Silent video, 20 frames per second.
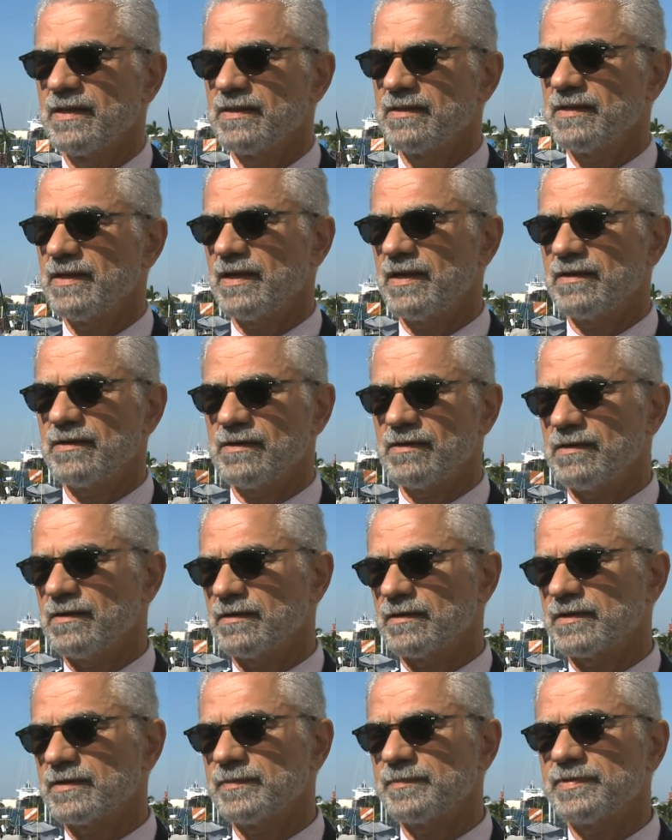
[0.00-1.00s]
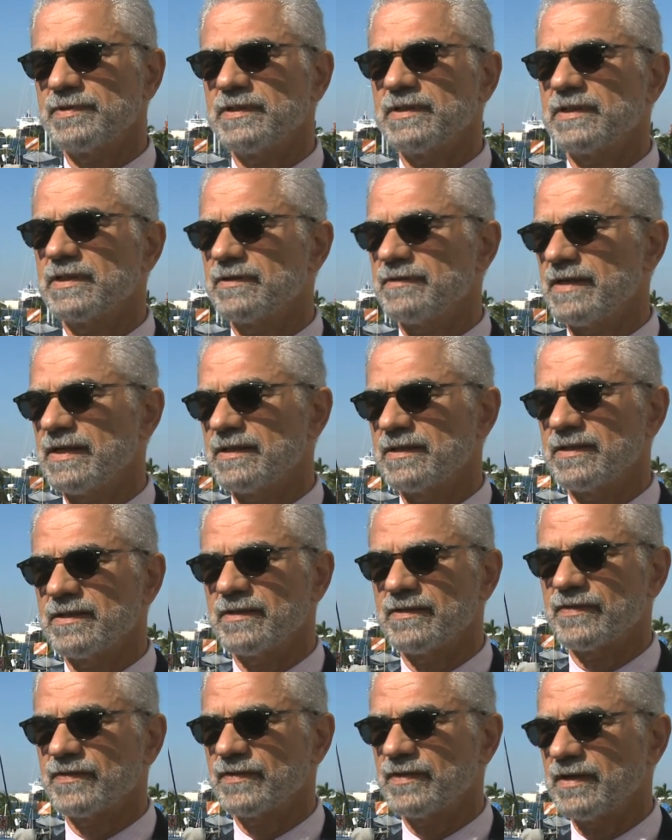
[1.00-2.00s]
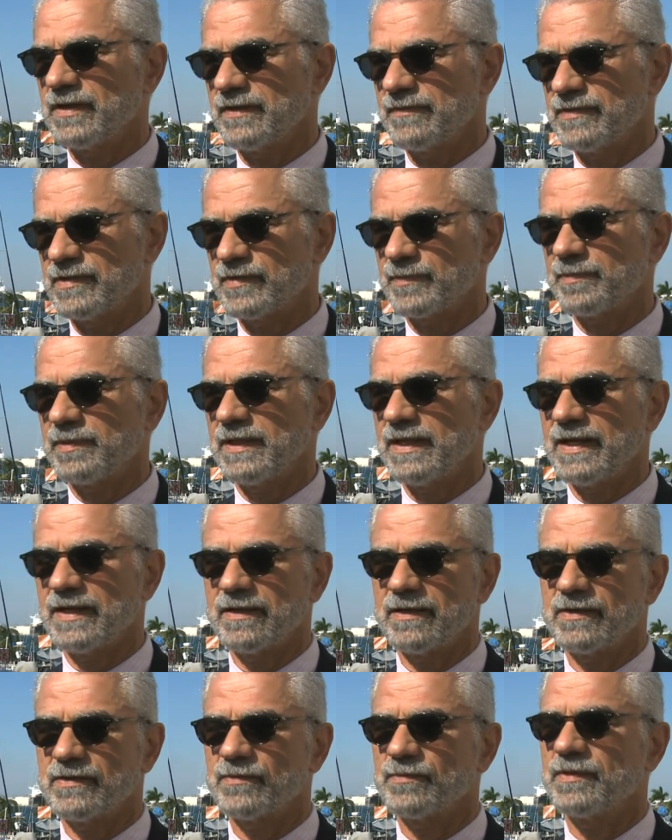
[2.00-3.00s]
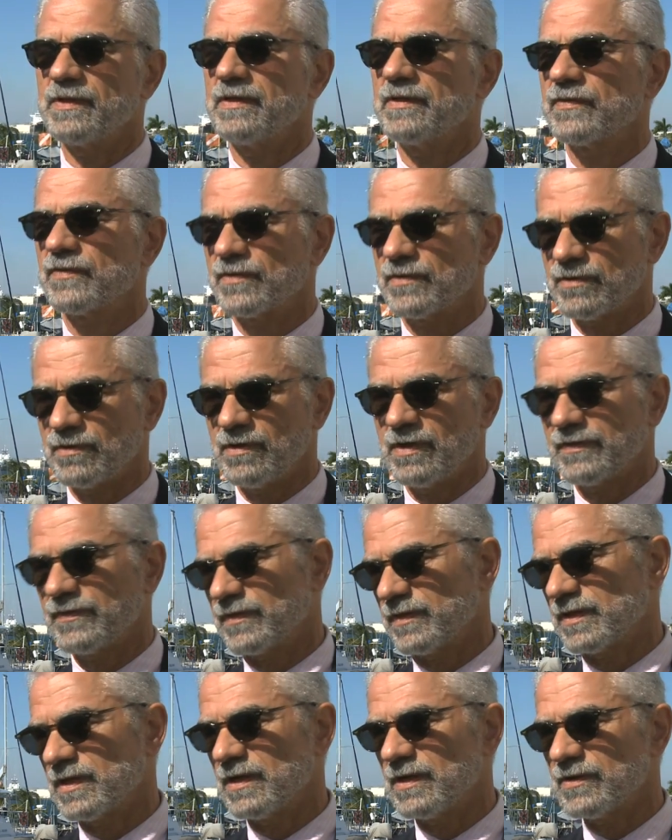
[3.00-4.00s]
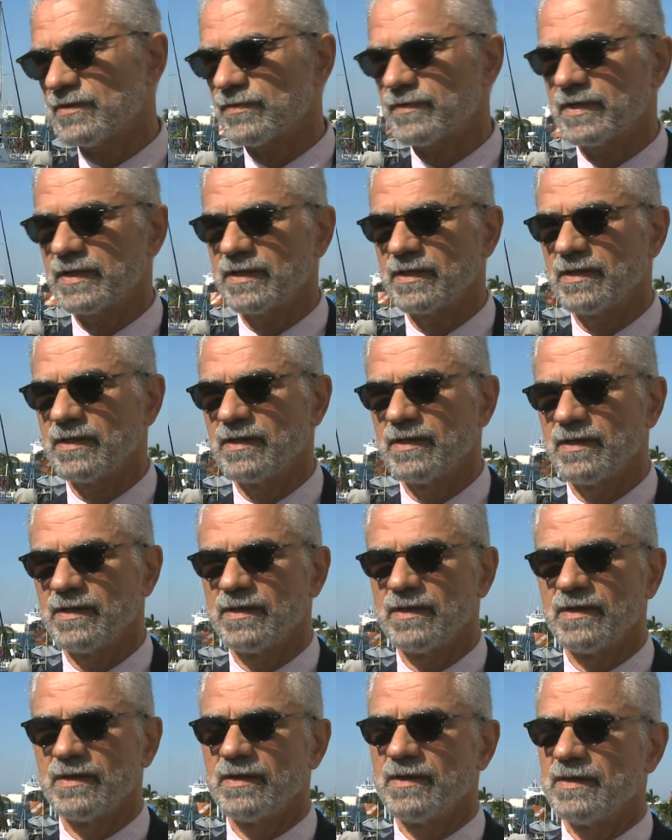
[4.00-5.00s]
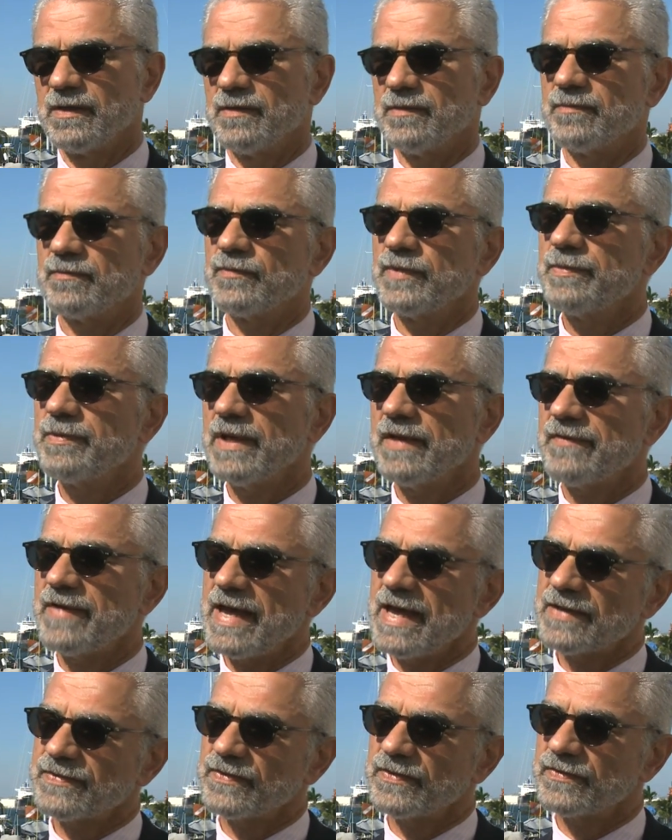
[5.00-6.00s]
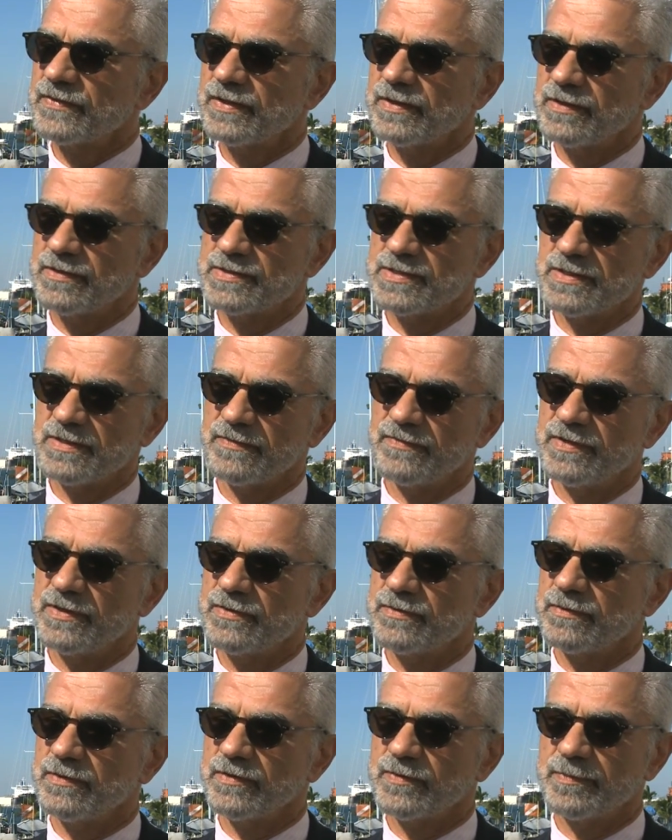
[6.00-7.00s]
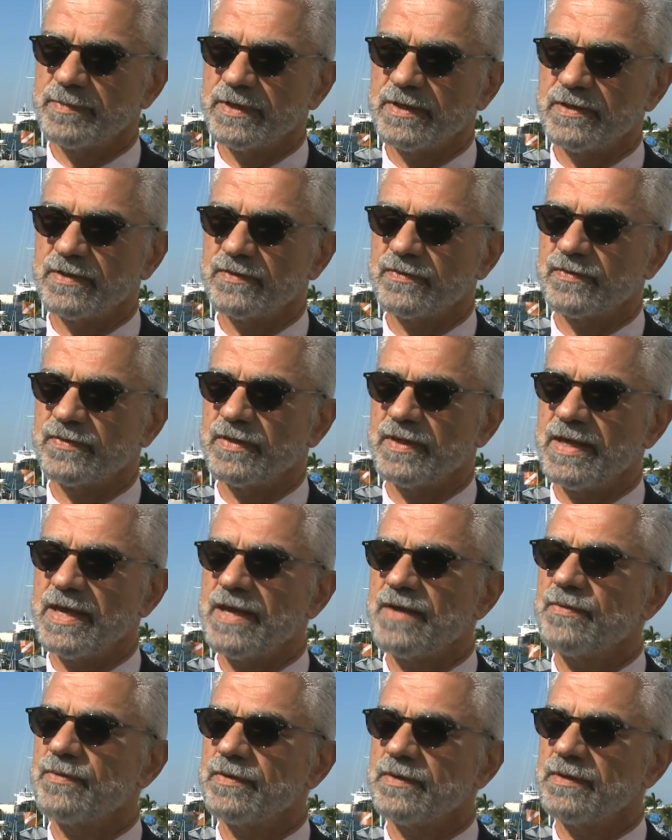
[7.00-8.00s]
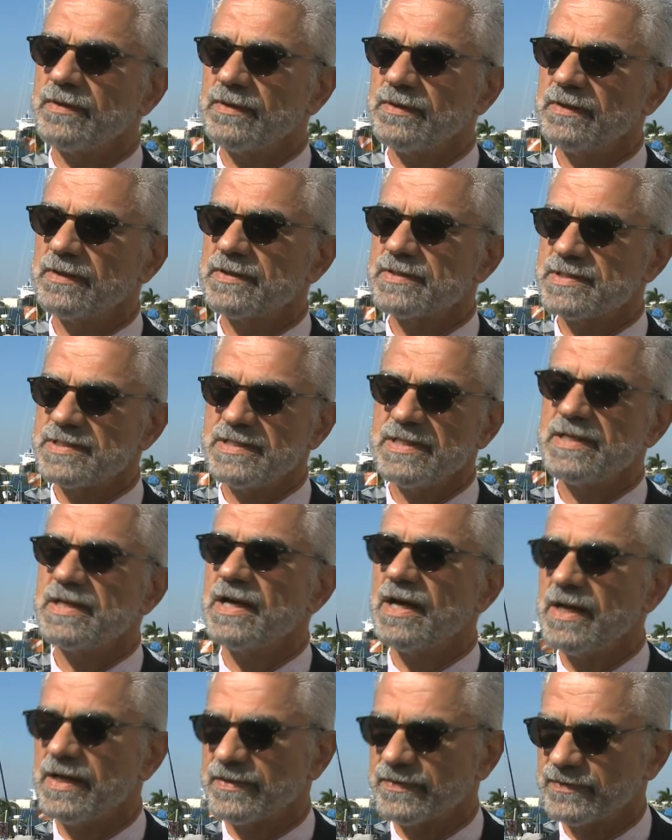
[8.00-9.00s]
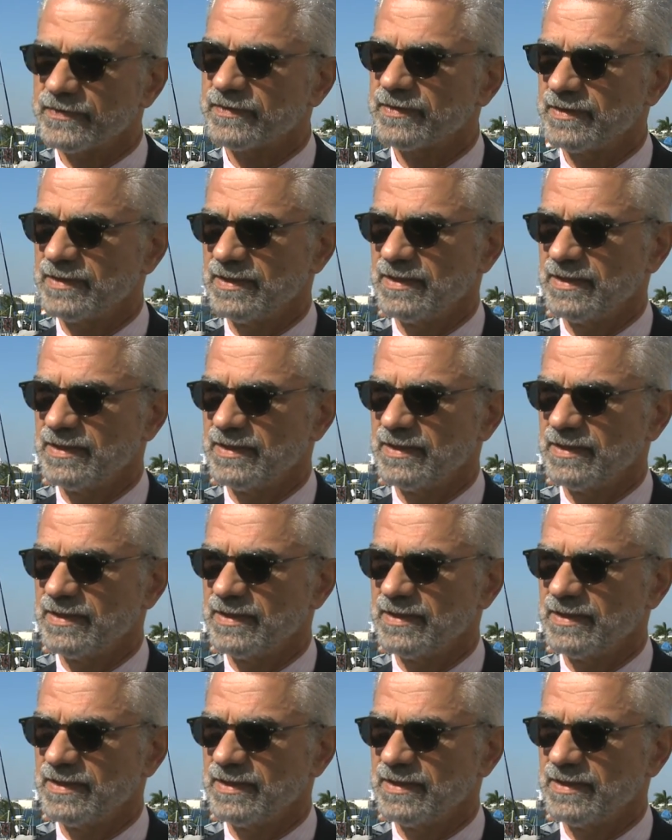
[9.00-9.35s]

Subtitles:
that are completely around the other side of this planet as well as across the country, we will have access to those individuals because they will seek us,